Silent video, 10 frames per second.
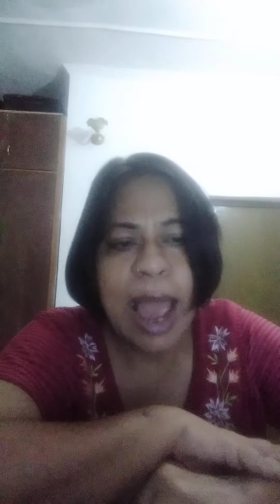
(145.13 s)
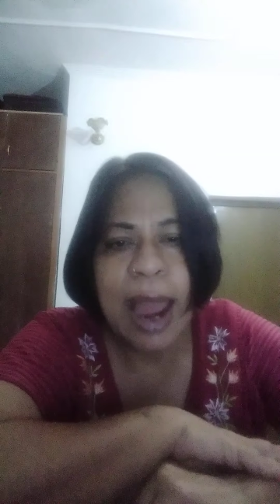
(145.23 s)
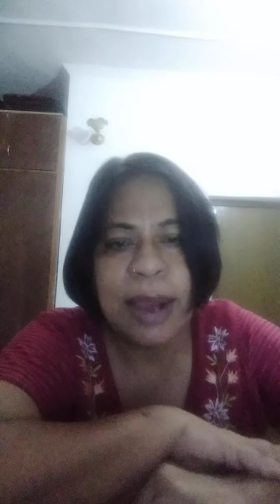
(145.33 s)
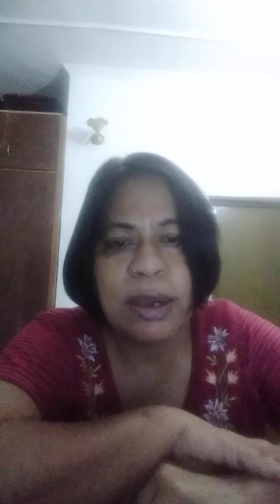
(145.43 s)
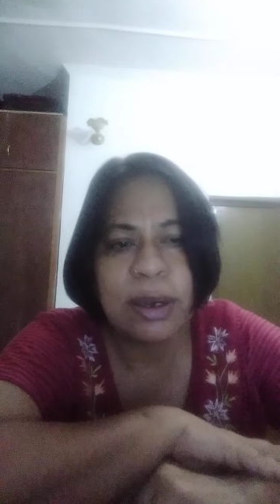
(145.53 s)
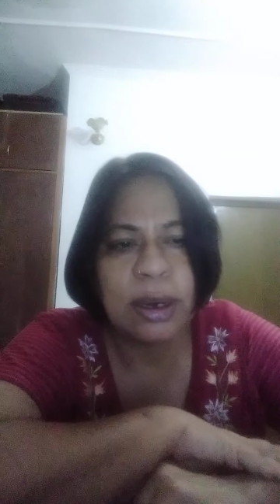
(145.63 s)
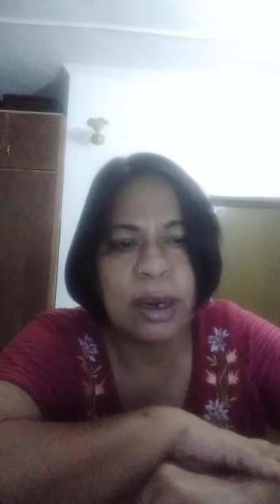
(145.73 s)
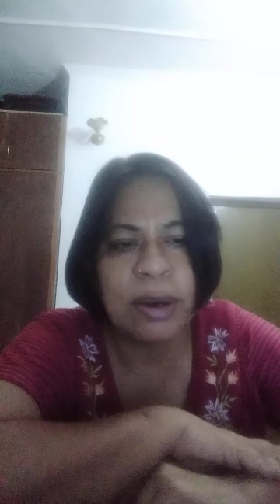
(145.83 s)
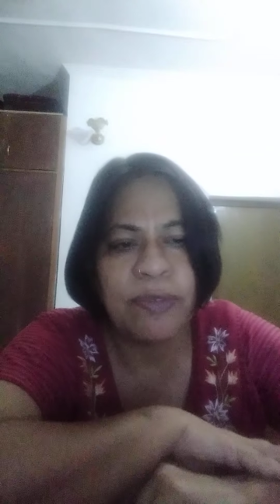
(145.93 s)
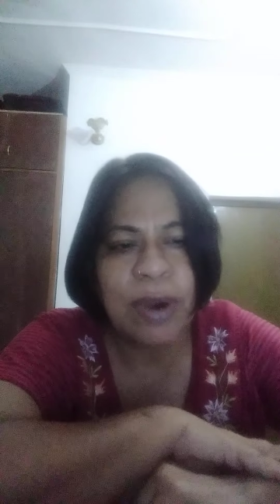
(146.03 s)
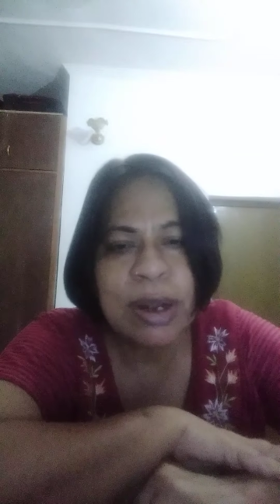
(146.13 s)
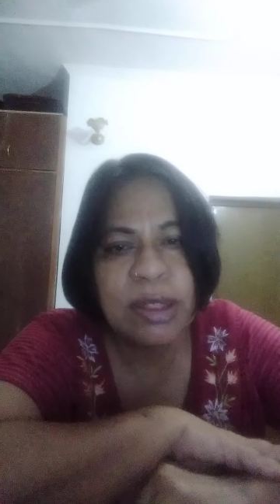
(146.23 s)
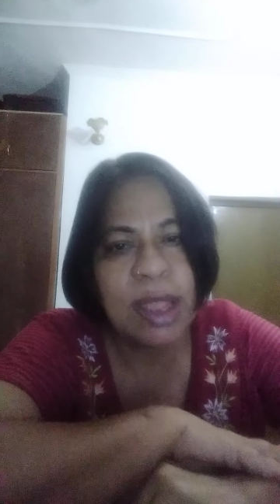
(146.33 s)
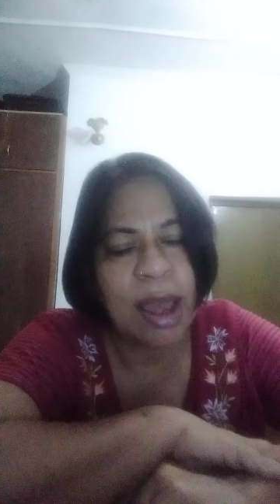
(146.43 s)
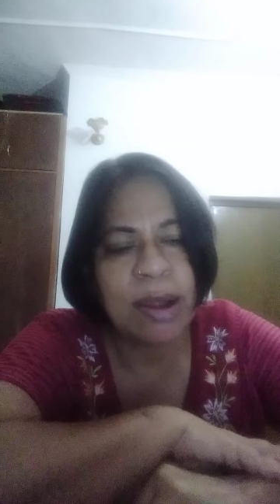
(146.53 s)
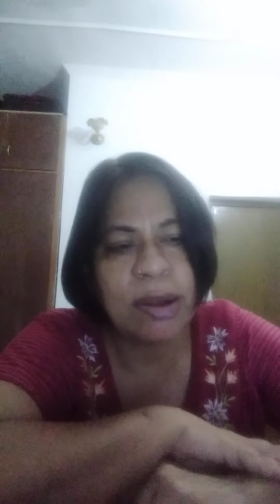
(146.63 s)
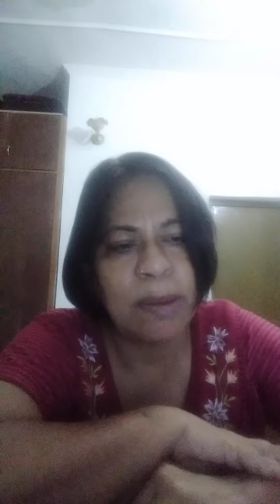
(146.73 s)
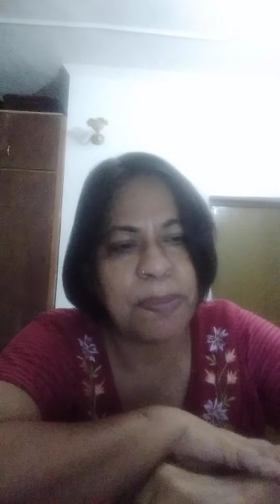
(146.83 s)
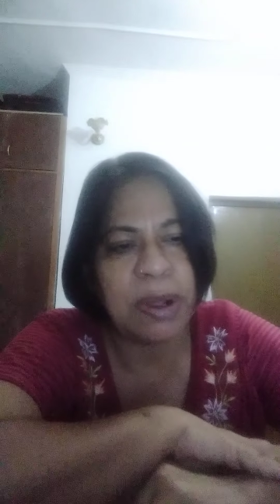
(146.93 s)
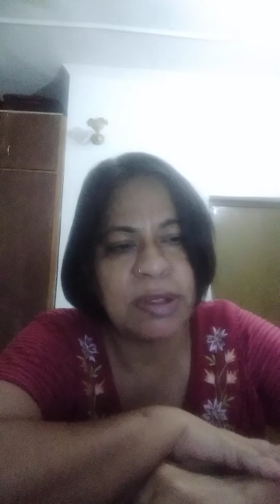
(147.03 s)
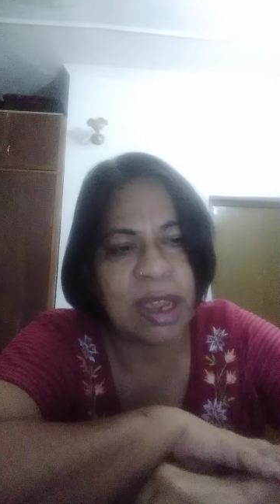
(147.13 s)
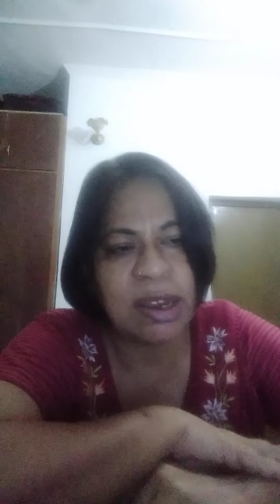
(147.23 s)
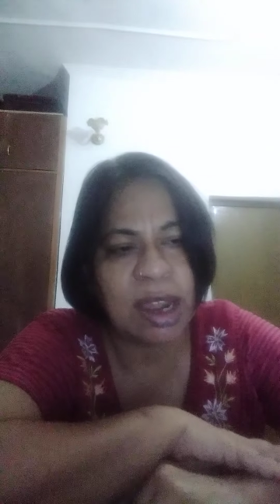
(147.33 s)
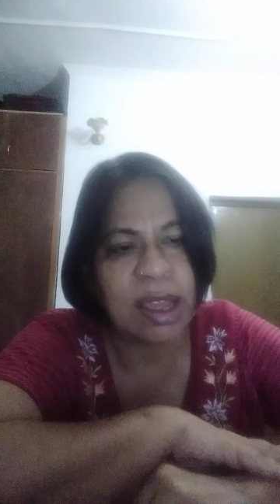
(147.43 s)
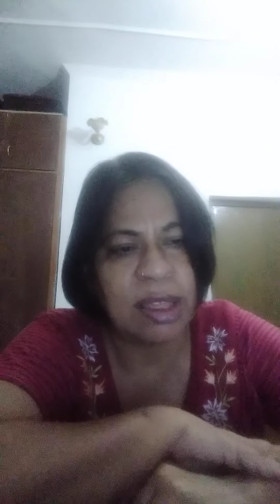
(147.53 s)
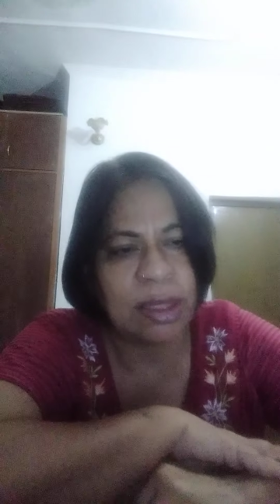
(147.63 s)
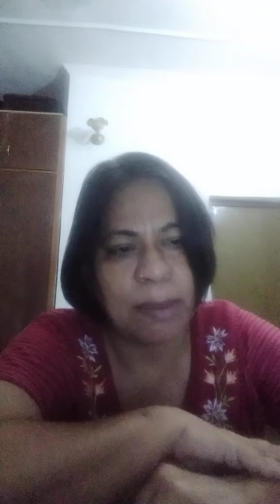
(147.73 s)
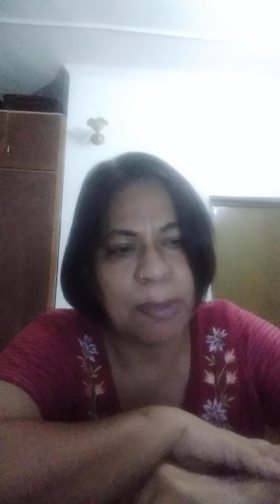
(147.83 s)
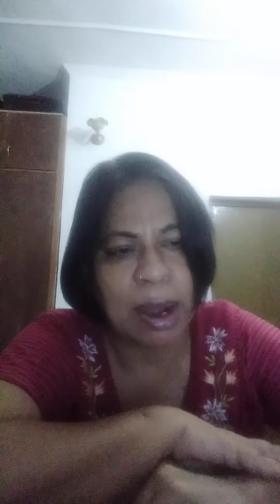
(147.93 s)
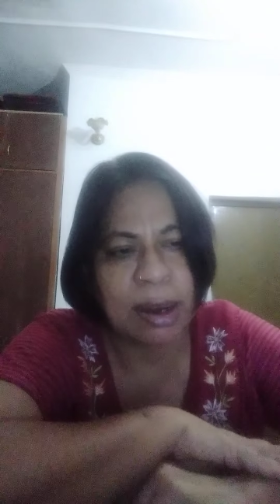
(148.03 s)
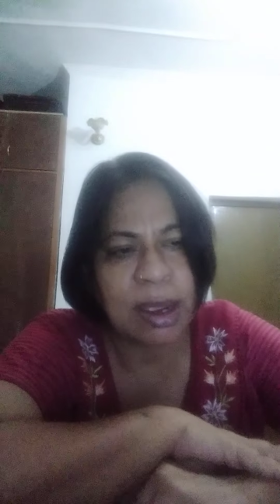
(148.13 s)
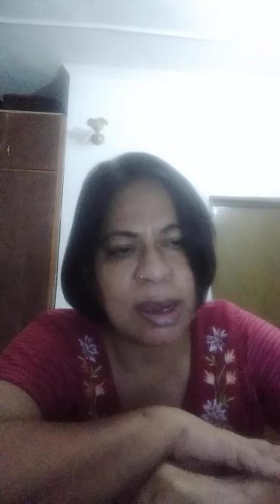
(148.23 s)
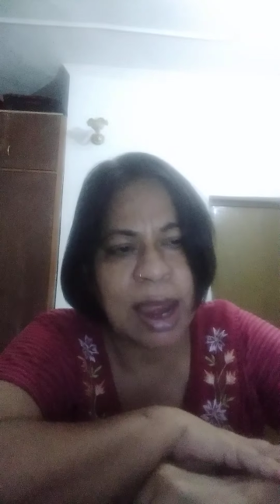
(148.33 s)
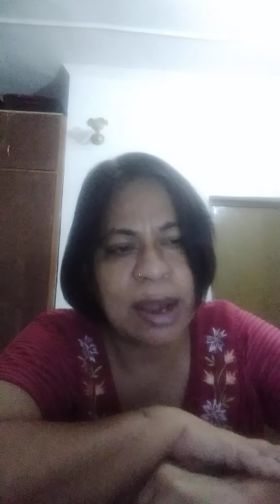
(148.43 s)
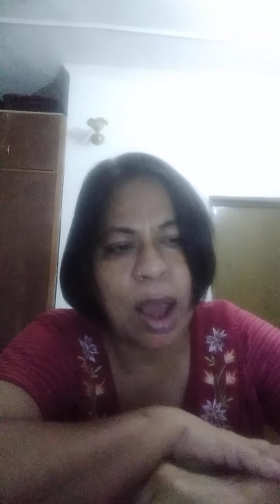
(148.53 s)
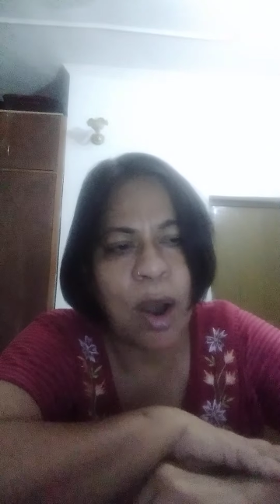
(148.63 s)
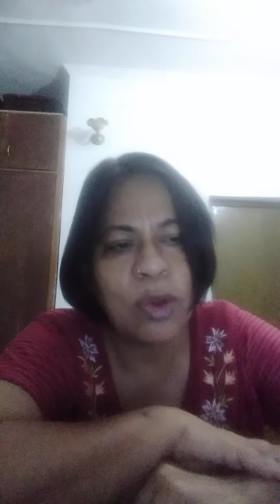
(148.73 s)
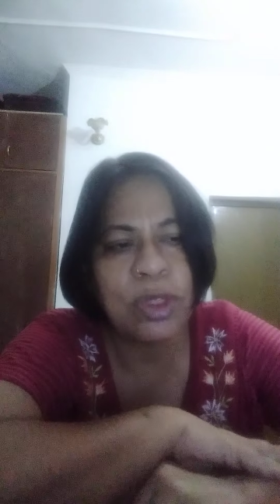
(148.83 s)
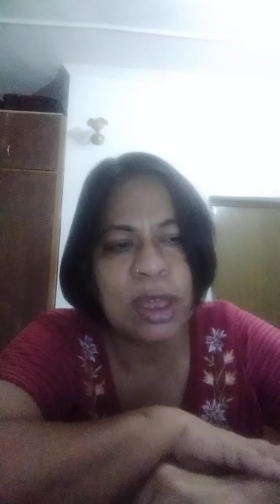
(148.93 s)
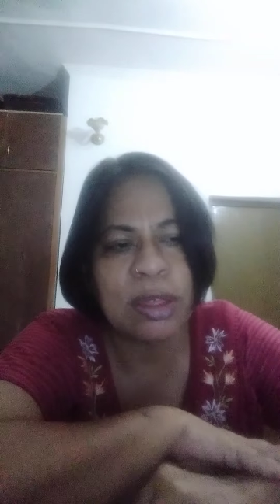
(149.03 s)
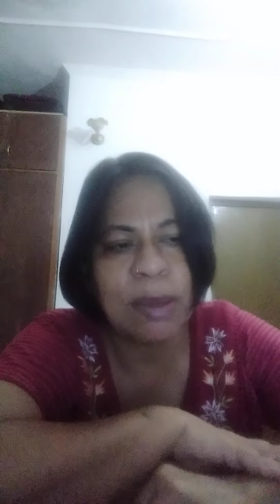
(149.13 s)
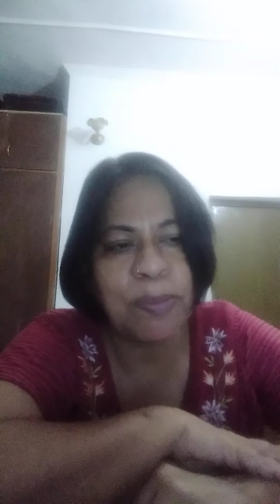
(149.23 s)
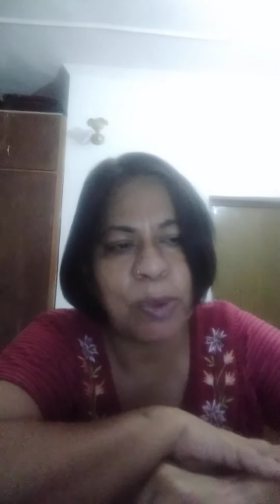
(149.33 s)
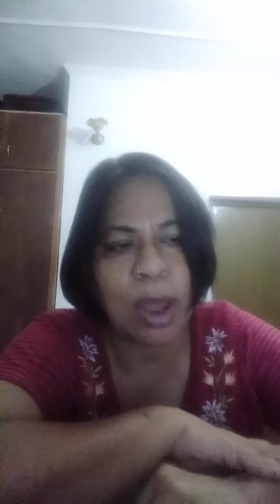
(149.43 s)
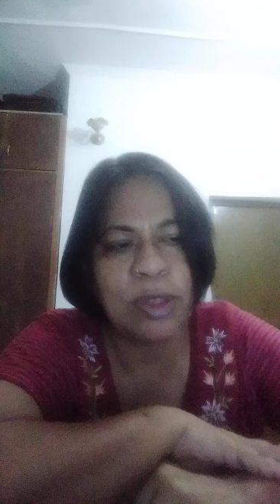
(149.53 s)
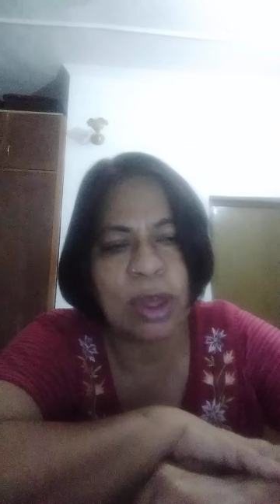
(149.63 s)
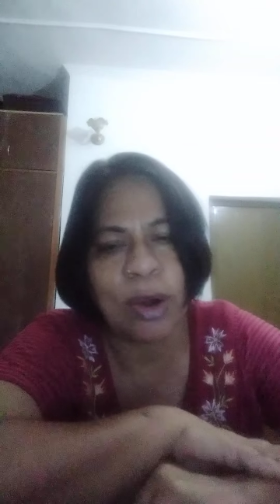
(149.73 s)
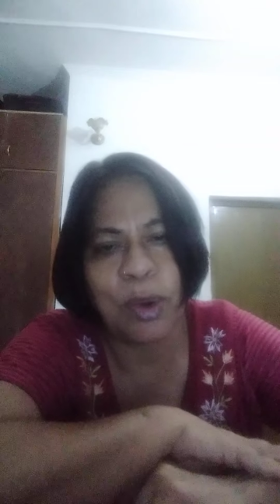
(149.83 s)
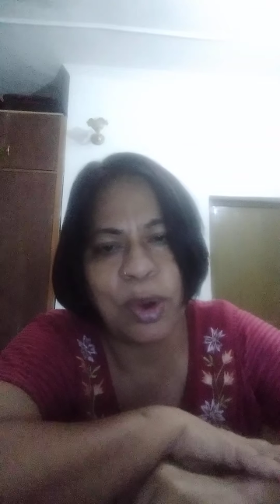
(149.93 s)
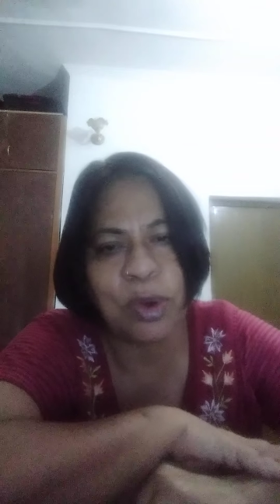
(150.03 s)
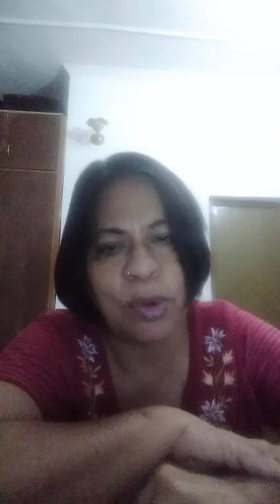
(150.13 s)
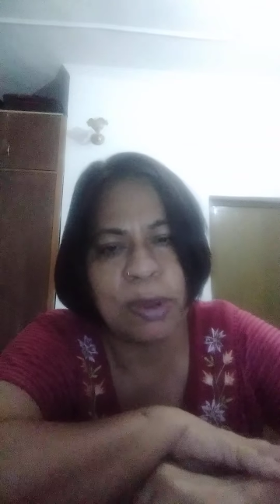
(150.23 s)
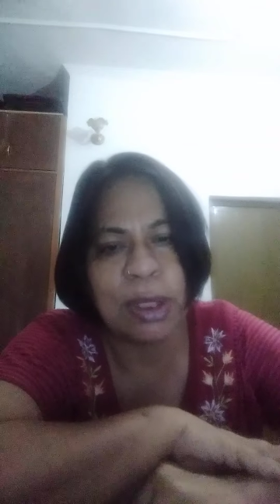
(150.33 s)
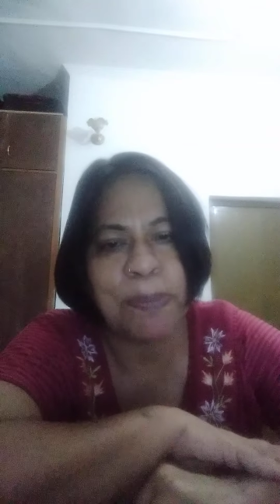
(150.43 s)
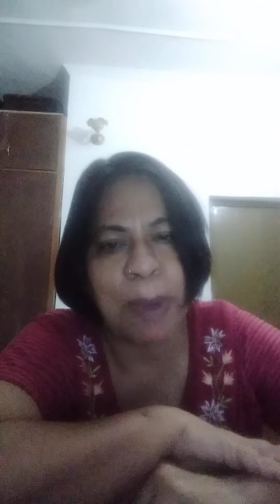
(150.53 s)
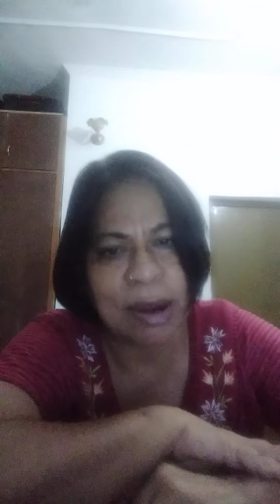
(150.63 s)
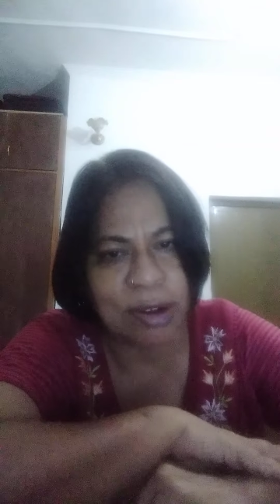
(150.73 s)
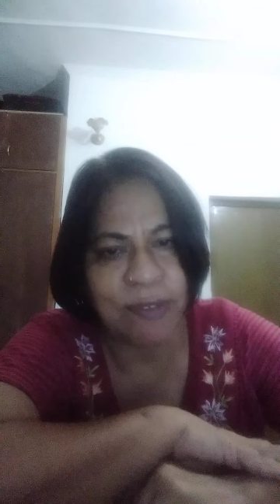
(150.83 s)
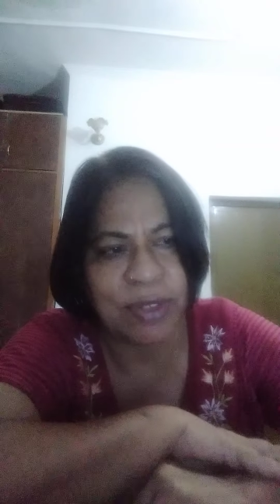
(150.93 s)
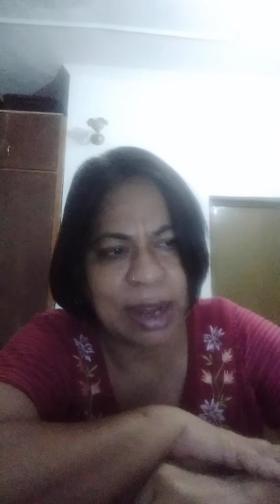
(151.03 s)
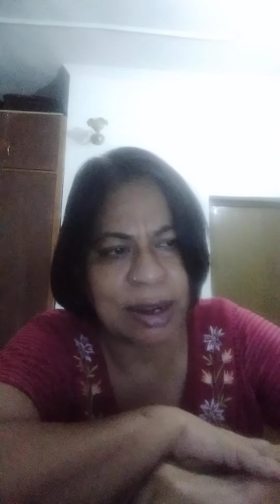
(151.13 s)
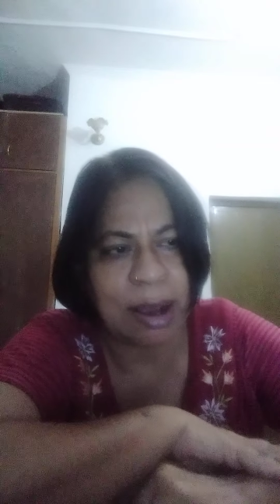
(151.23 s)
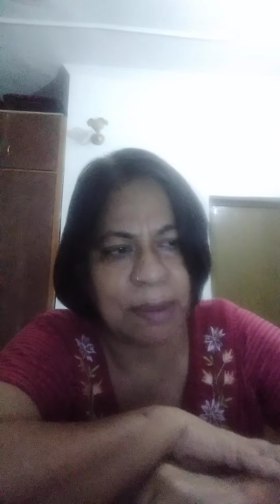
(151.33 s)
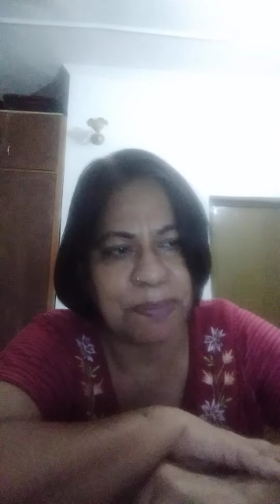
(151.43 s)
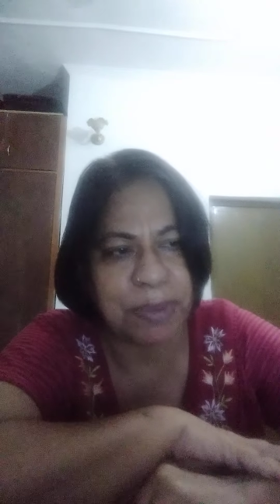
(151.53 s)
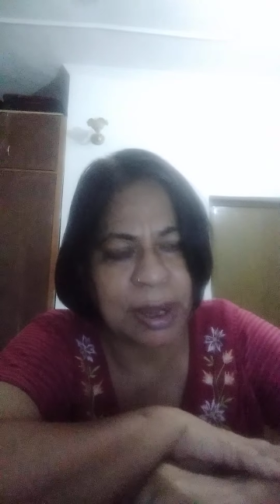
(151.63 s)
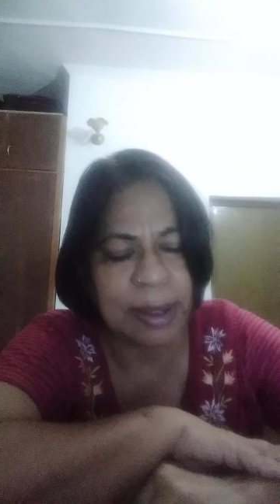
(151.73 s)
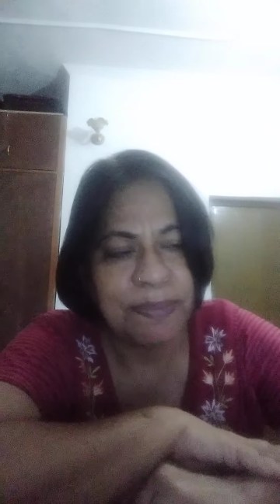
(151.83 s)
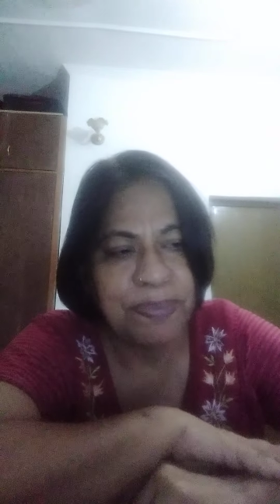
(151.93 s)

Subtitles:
and what they are representing in the market, and how these employees are going to be the part of that company.